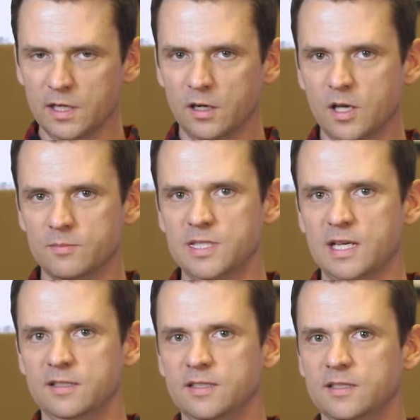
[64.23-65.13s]
it all comes
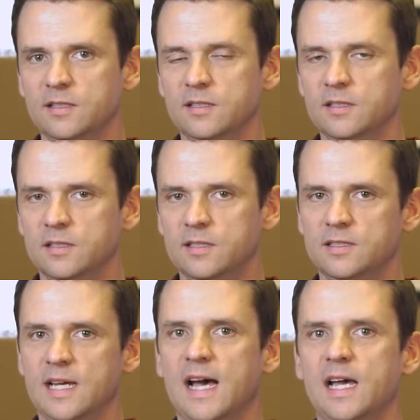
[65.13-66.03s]
down to the
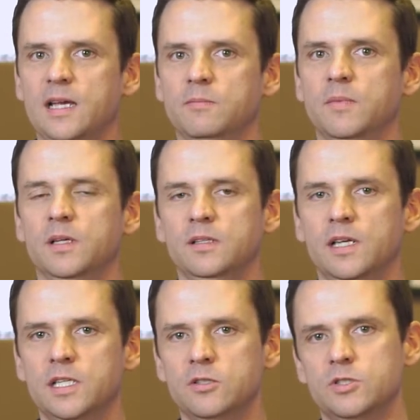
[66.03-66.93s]
time that
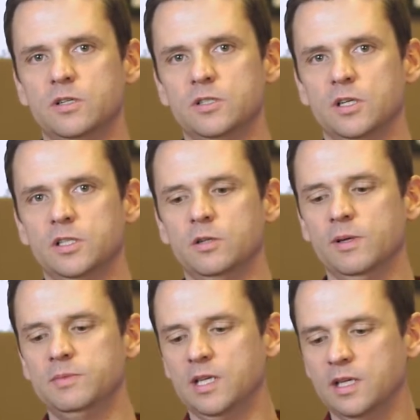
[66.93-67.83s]
a user is on your
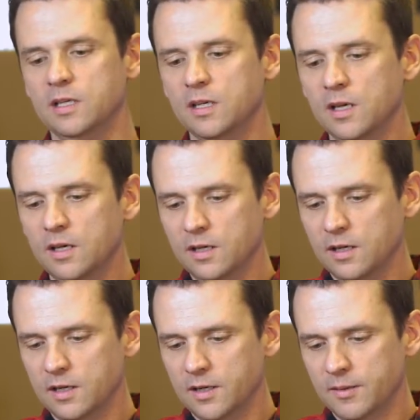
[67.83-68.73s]
website.
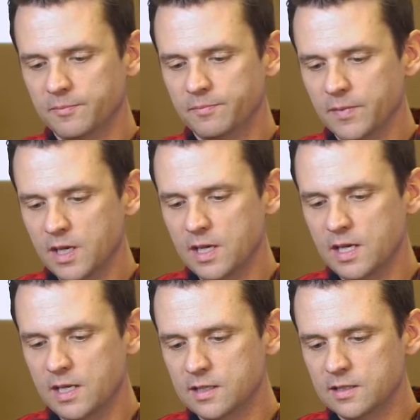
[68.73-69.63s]

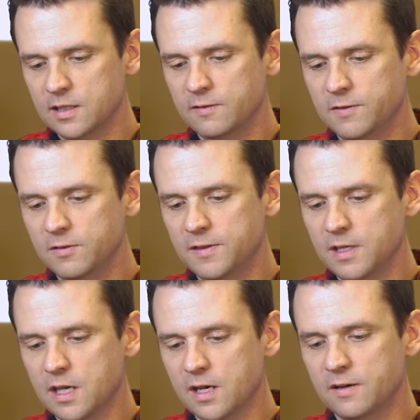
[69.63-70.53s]
And if you
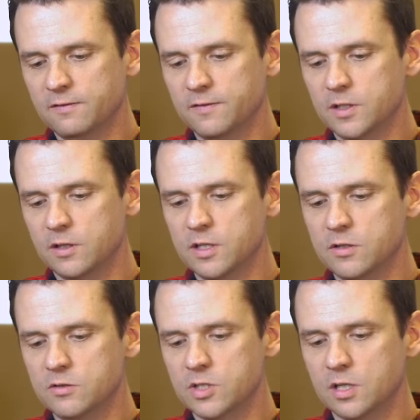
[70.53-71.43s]
think of your
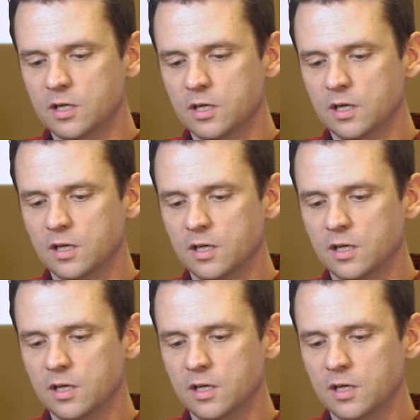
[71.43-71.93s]
user,